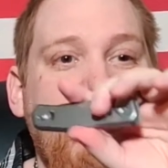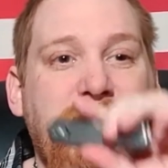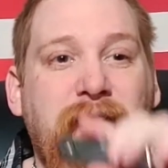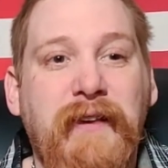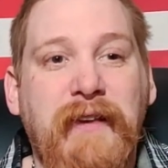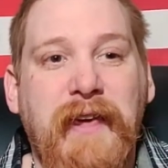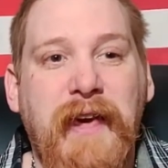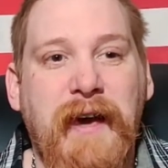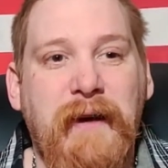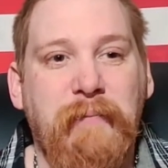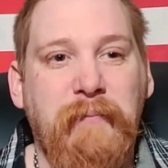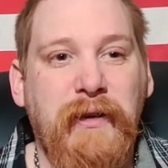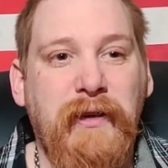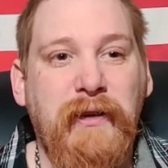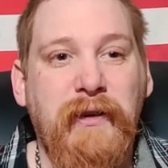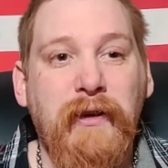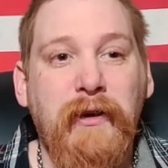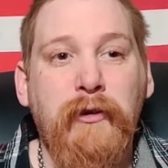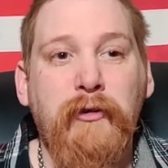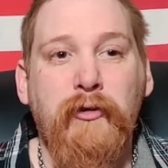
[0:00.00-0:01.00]
that can
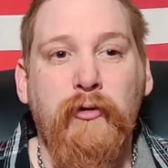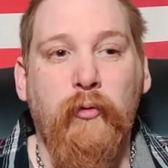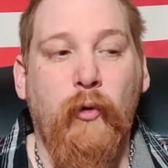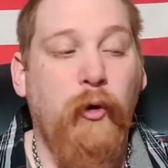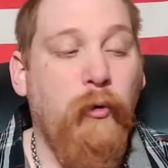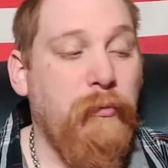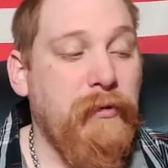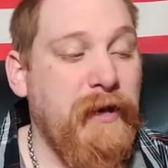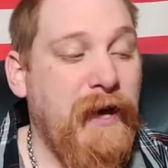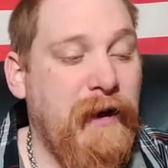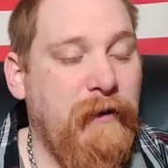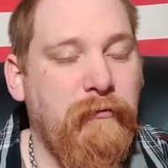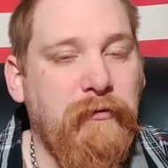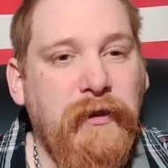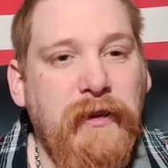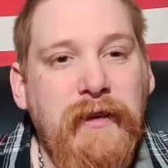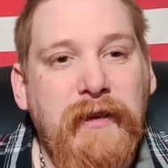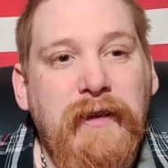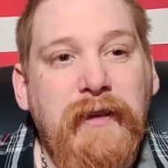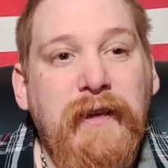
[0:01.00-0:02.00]
be swapped out.
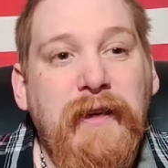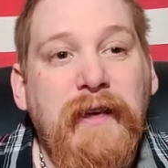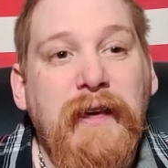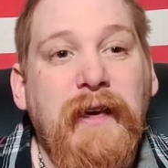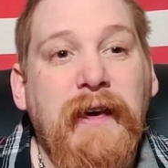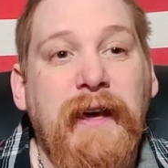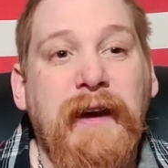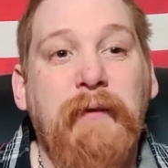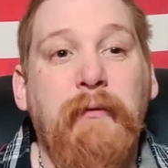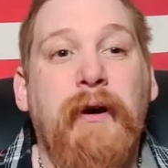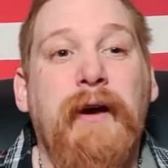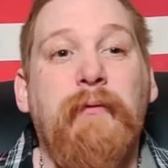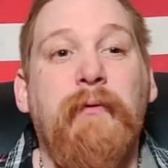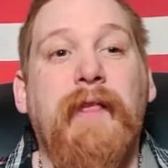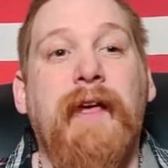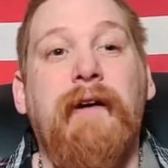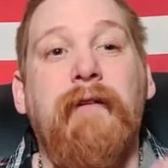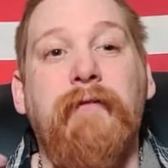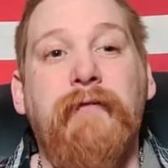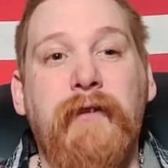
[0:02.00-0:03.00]
Anyway,
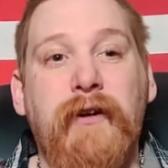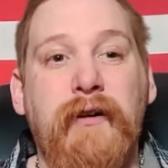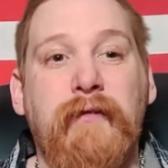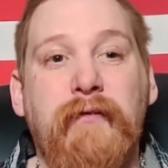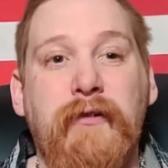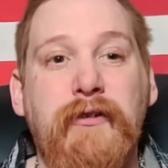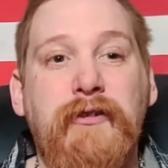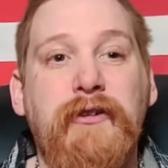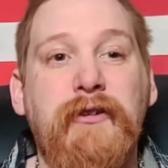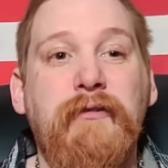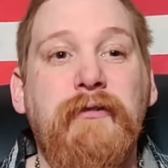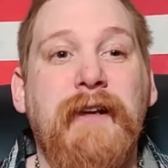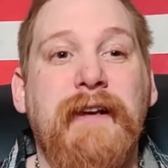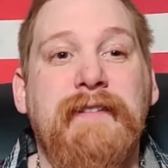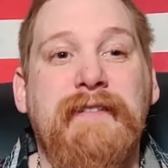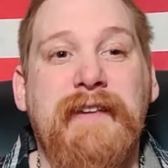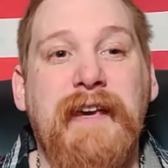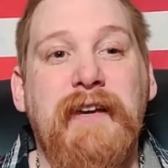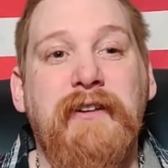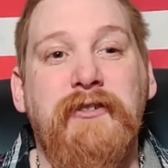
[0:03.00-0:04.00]
without further ado,
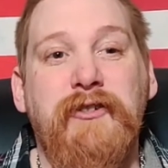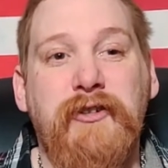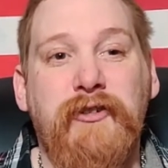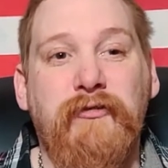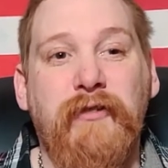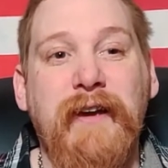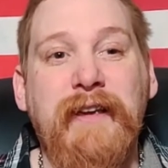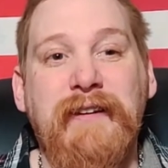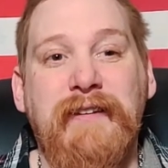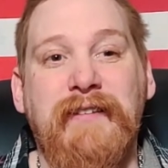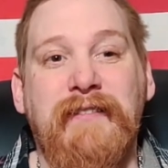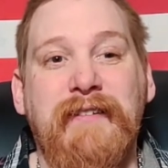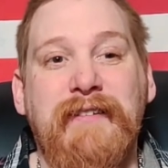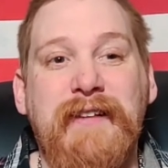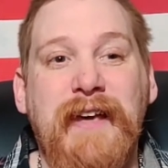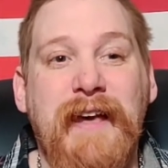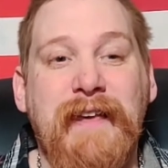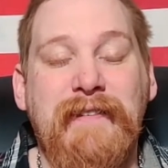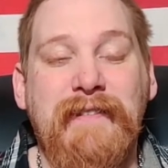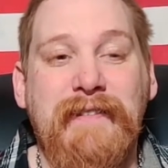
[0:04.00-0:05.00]
let's get straight to the
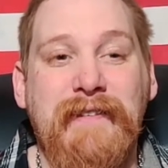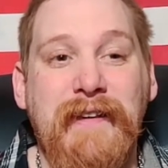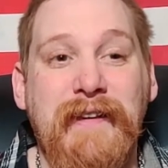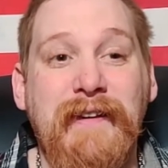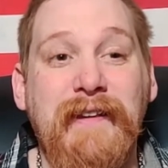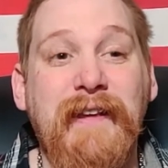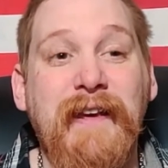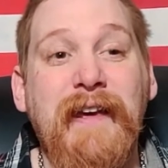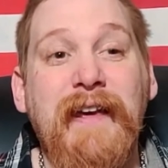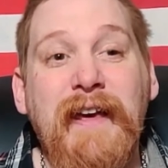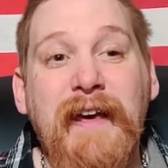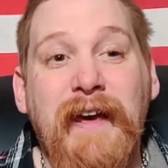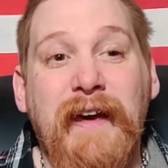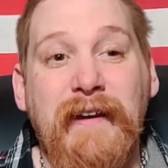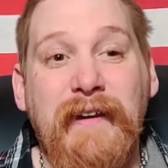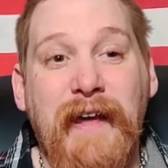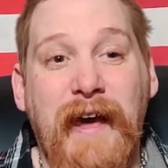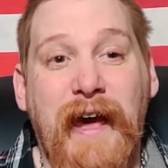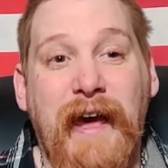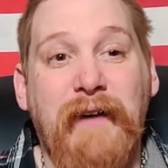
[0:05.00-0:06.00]
testing,
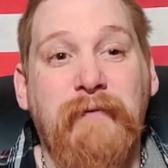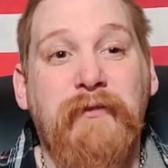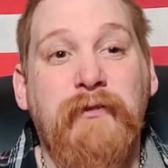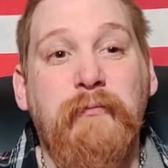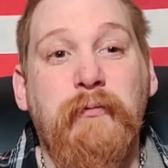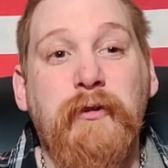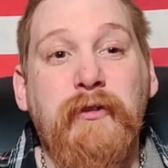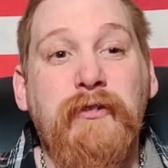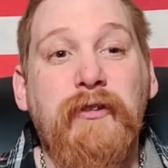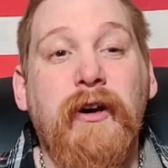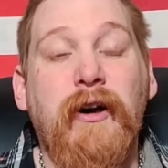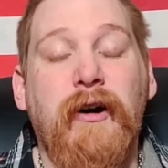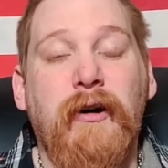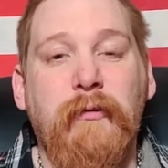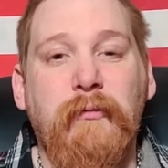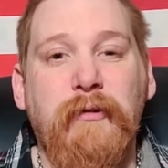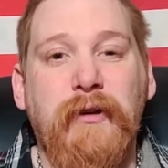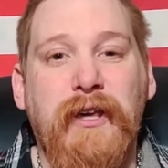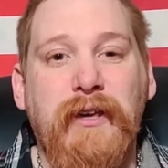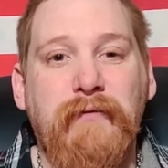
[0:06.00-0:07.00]
and afterwards I
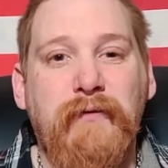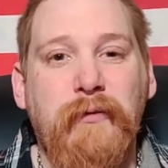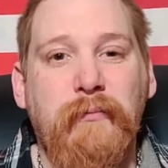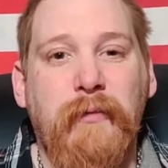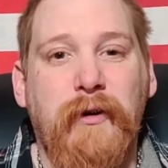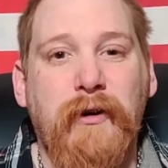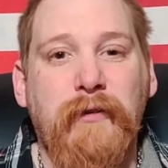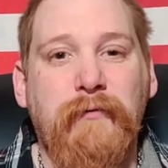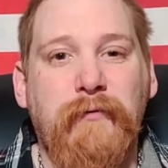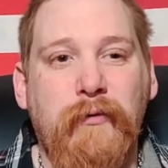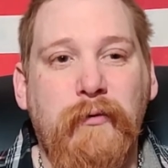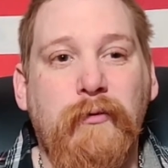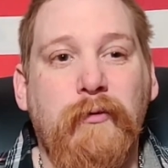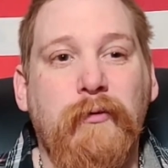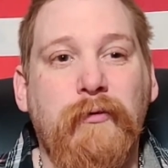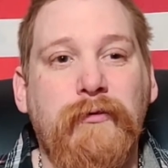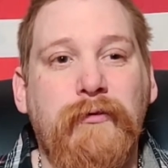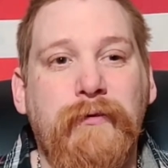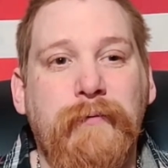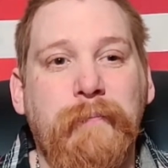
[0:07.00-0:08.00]
will give you my
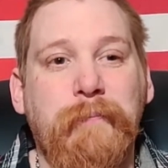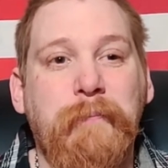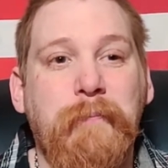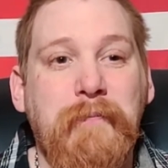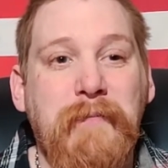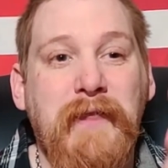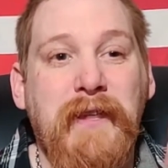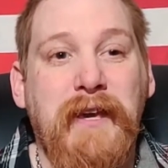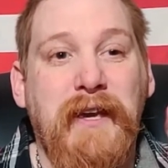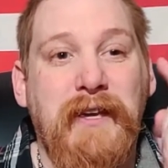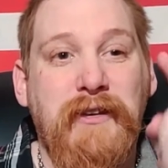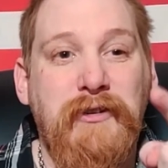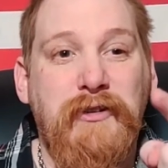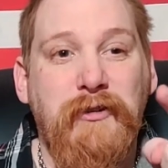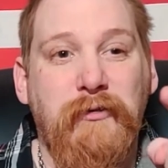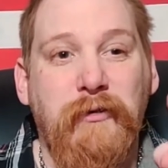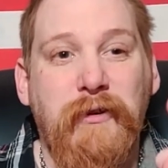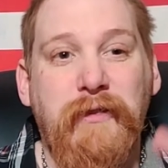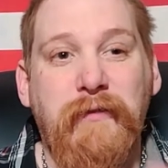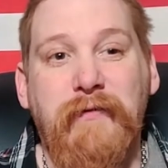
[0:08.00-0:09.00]
thoughts.
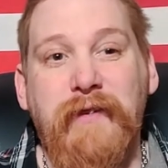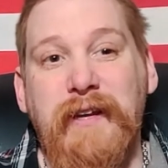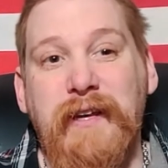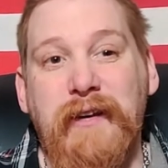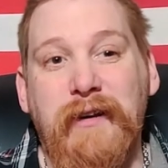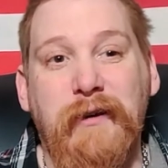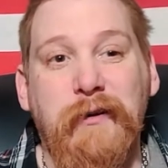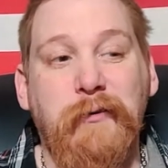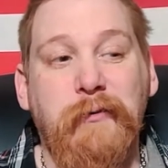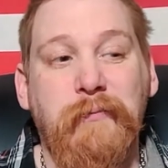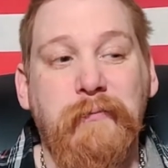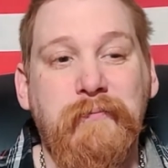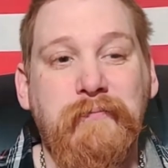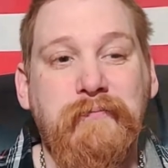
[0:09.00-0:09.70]
Enjoy the video.